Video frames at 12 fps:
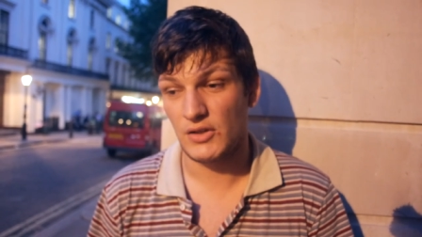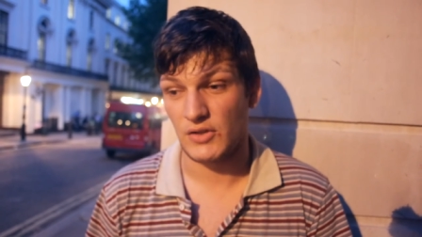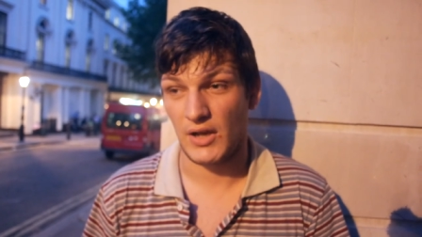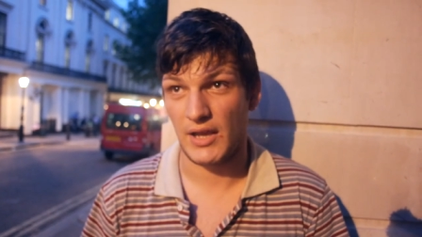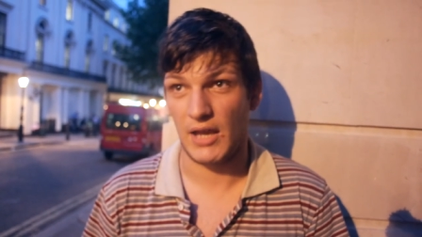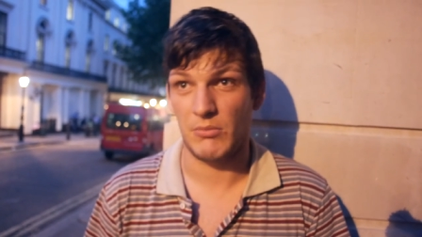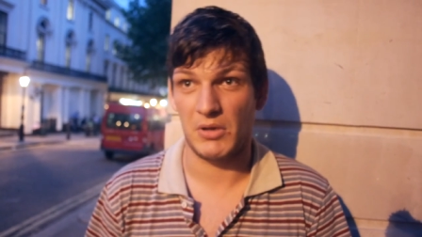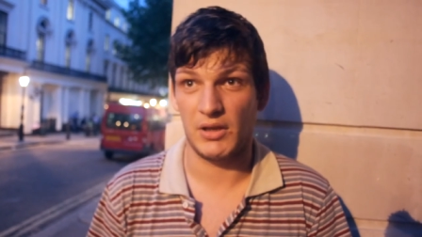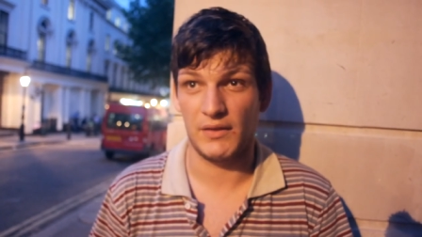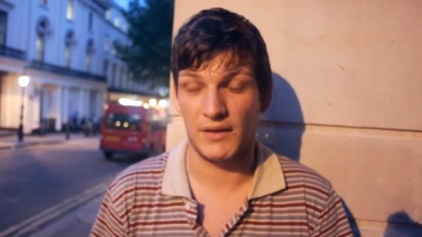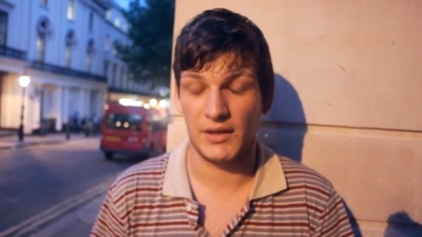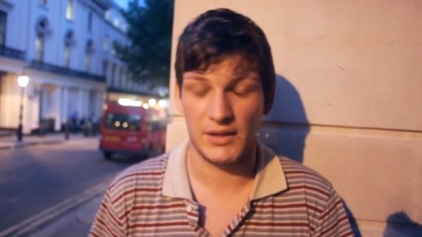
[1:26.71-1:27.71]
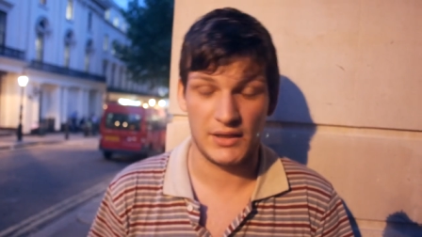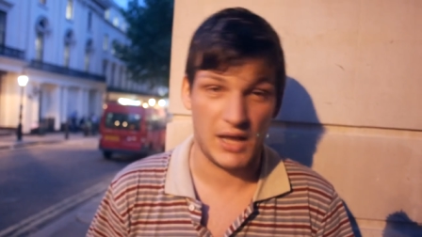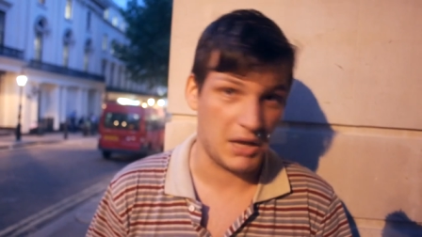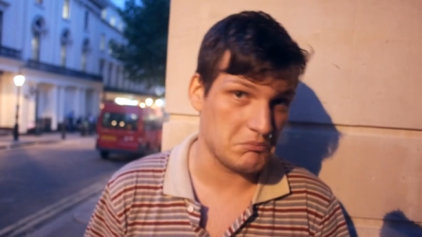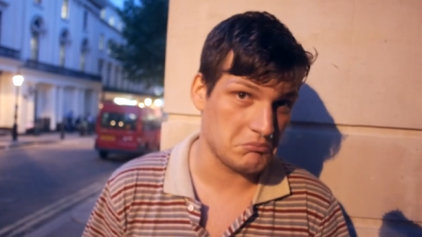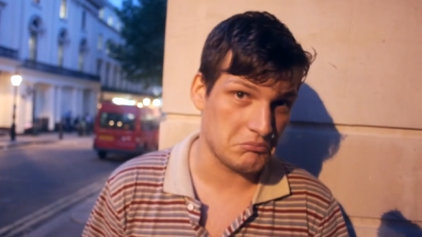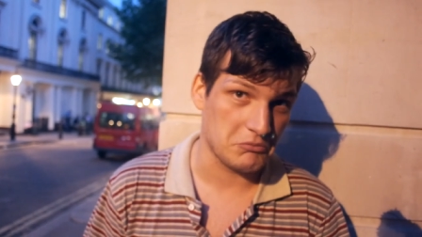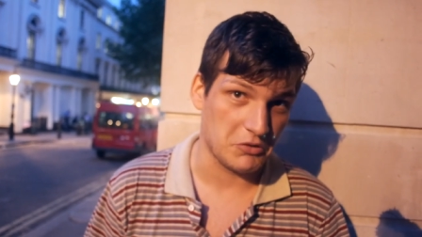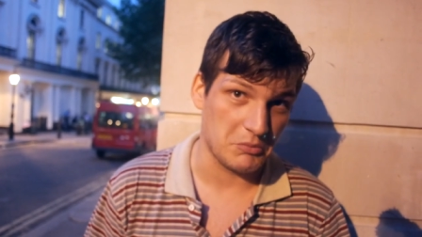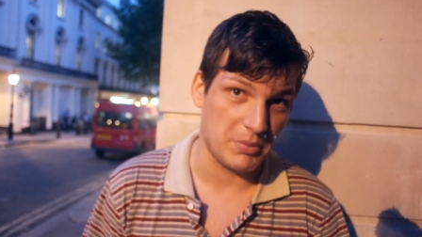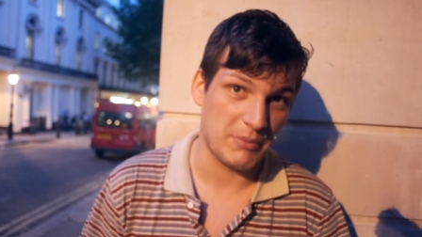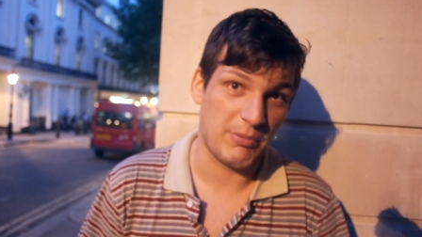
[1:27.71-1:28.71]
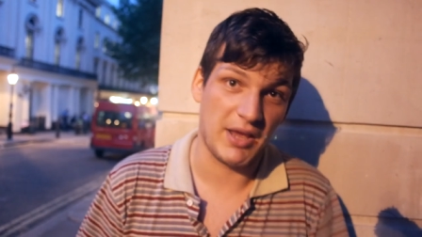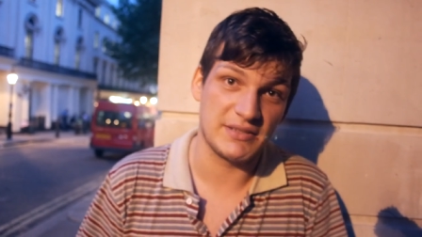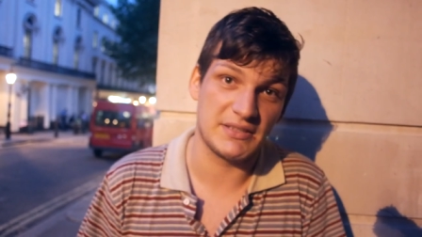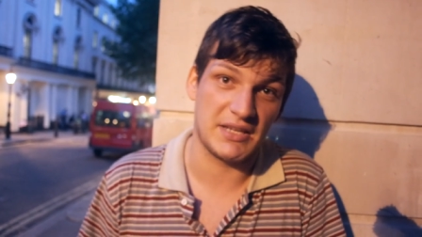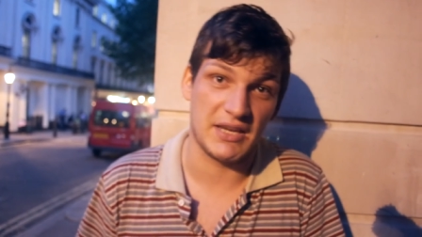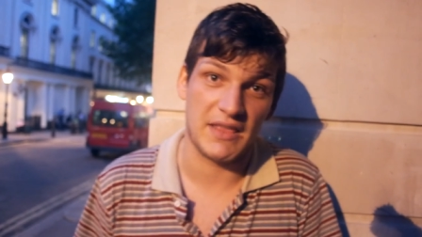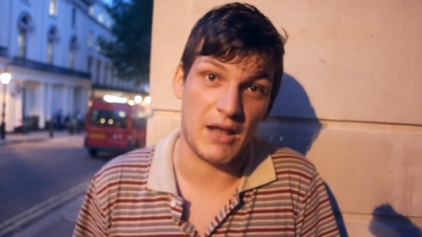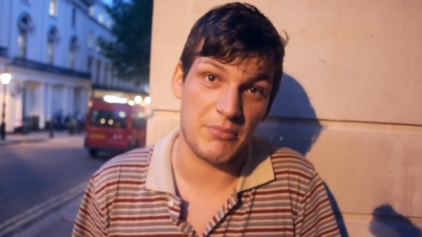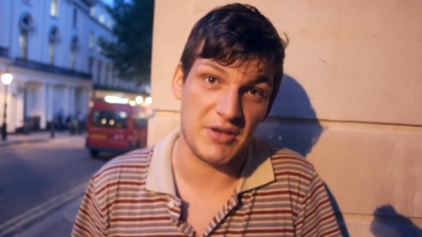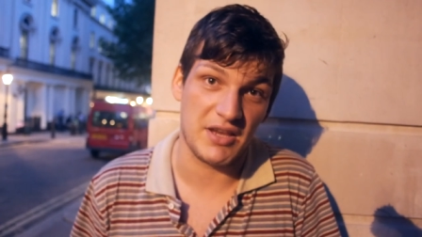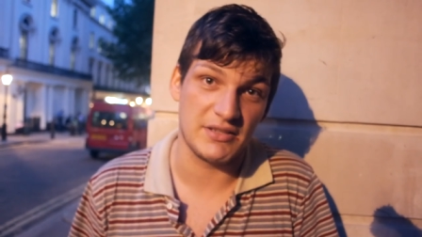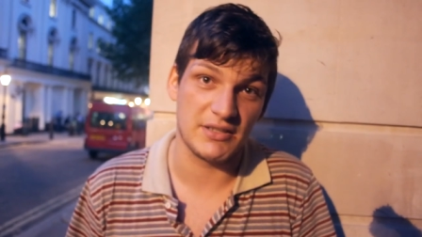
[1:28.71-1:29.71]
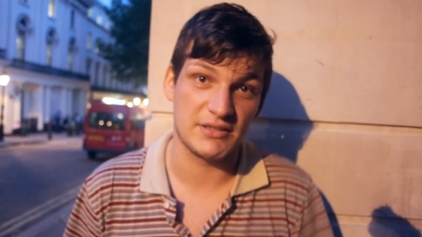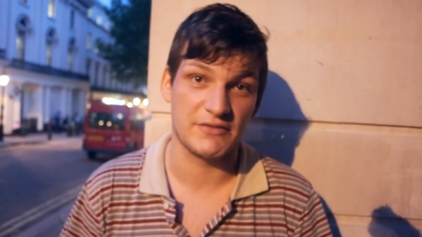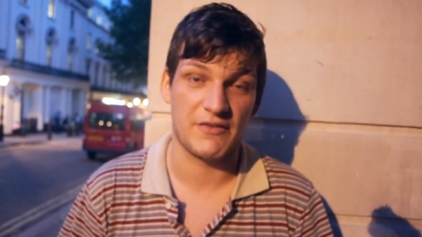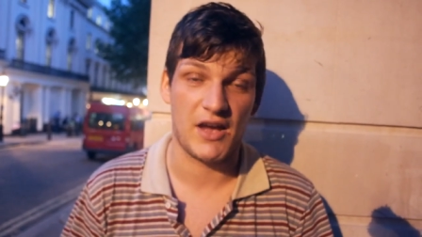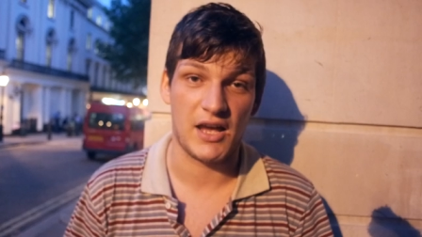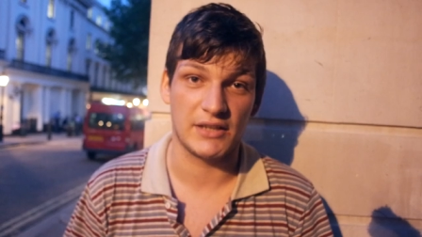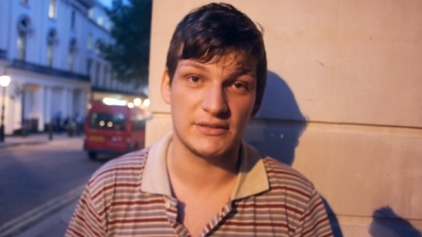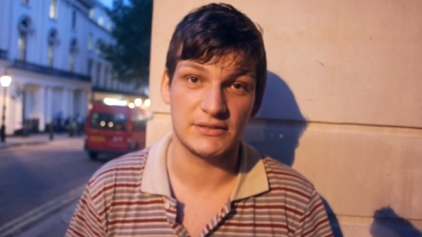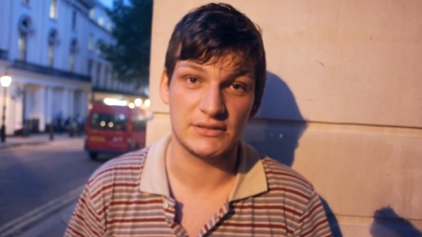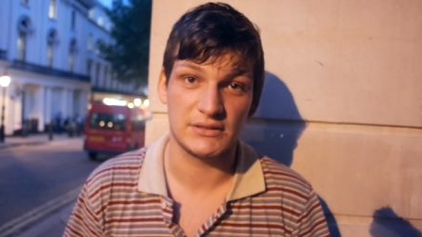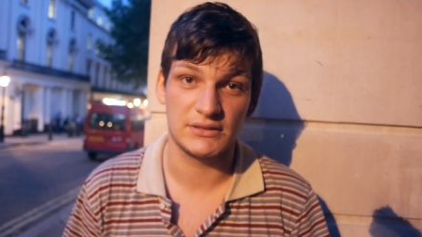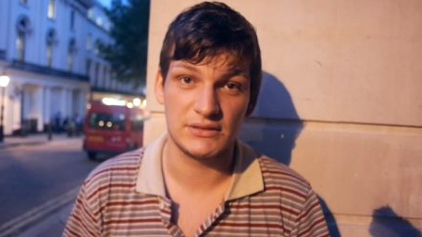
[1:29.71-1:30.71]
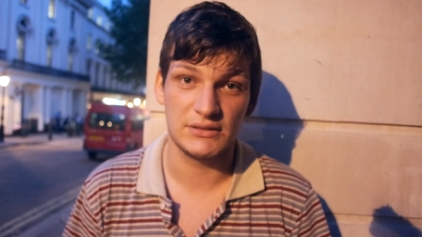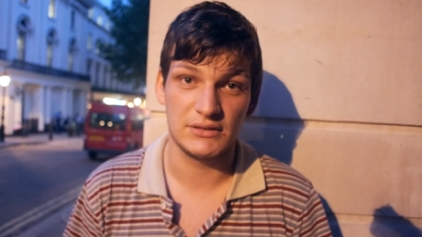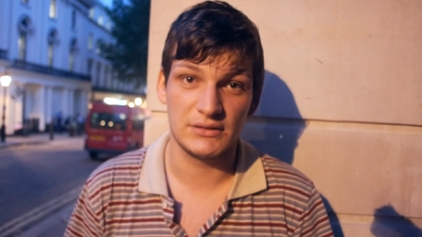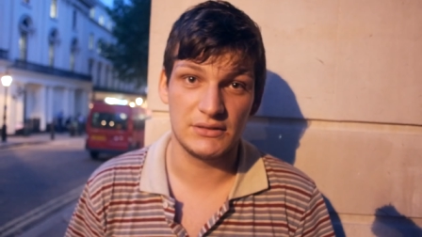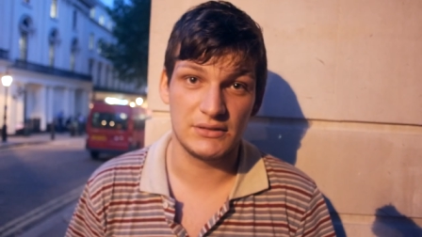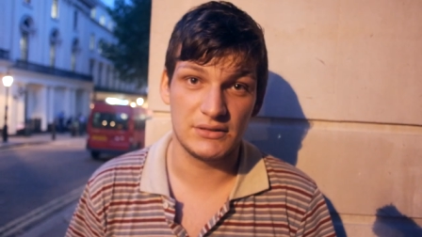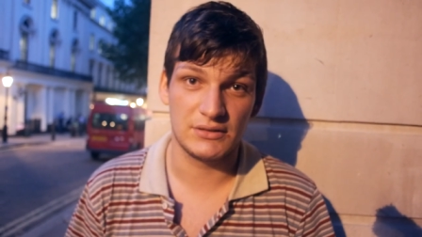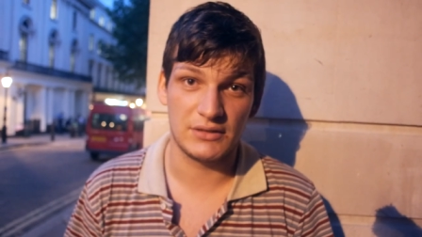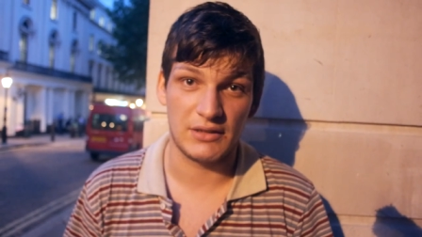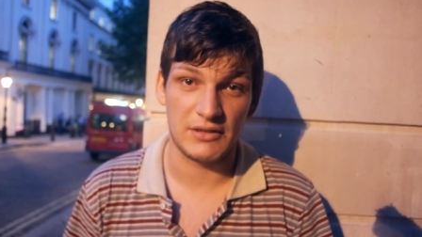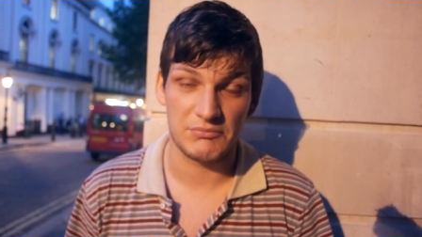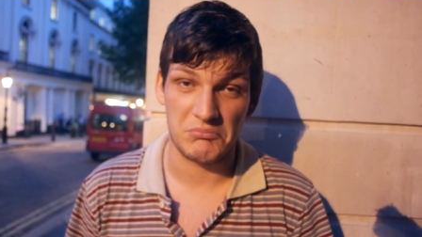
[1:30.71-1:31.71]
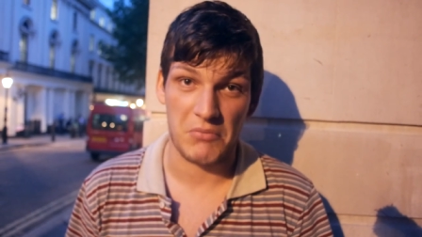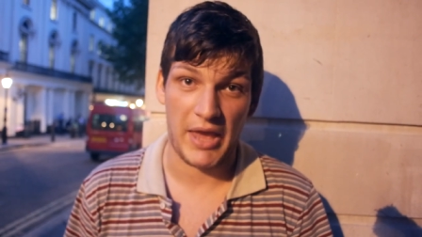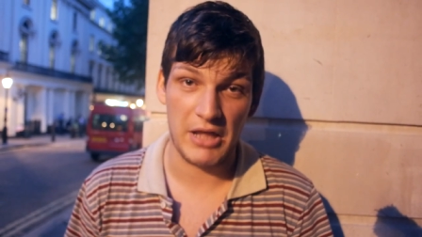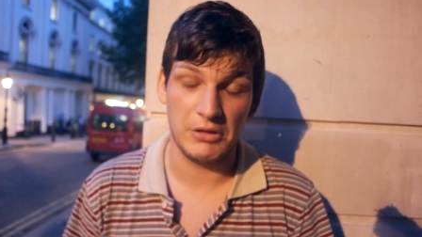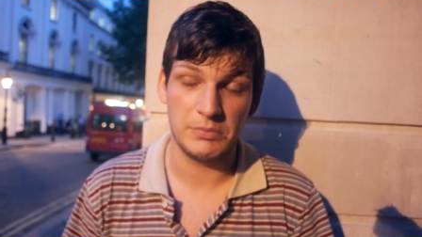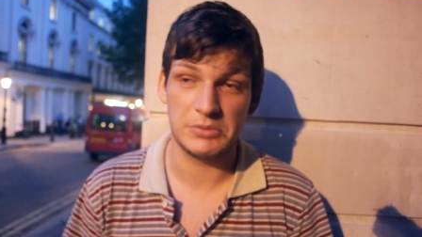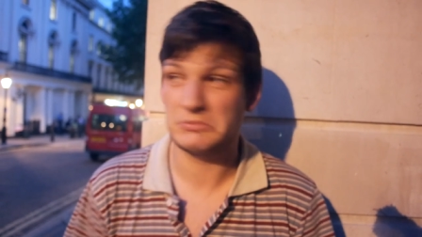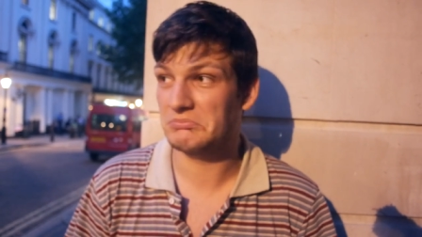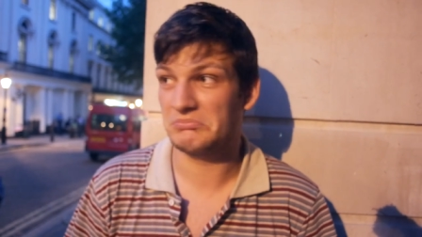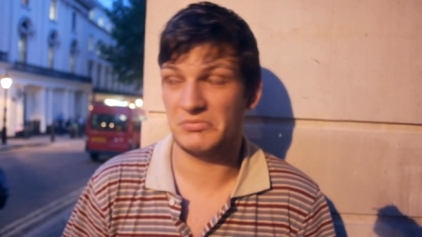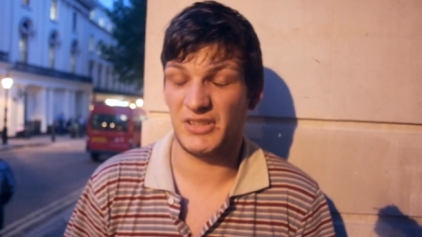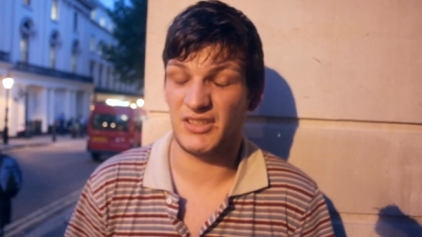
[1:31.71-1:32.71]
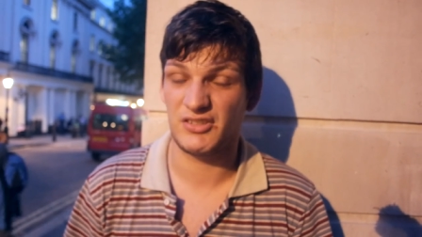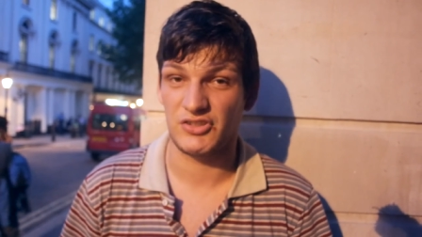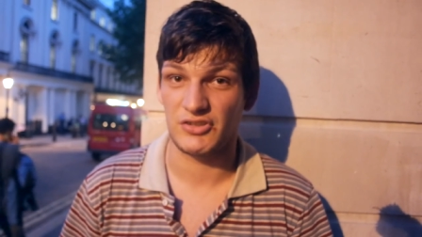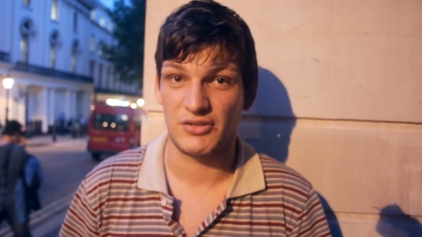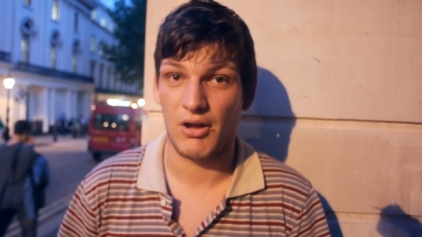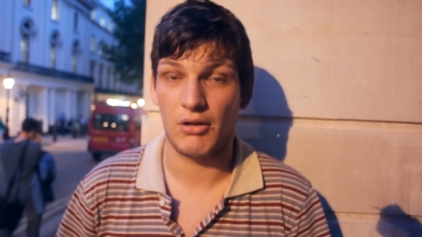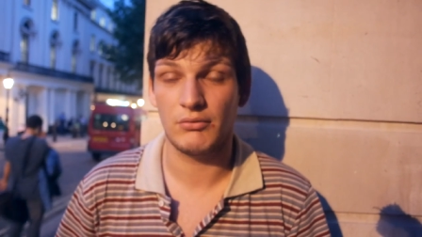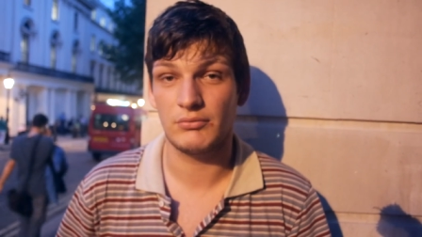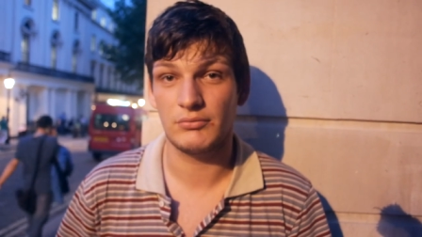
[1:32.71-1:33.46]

So I came here thinking that there'd be places here that'd be easier to find help, and it's just not